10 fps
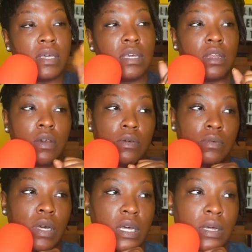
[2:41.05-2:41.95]
You
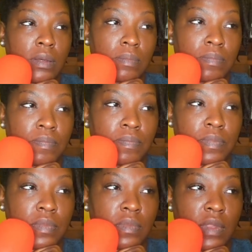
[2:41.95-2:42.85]
know,
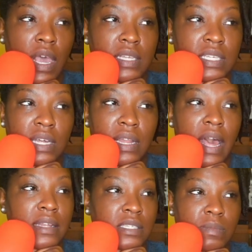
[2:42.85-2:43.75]
I see a
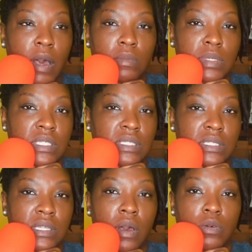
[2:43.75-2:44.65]
lot of small
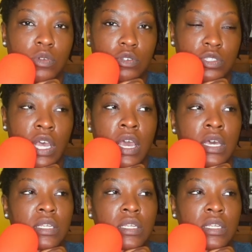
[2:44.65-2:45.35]
business owners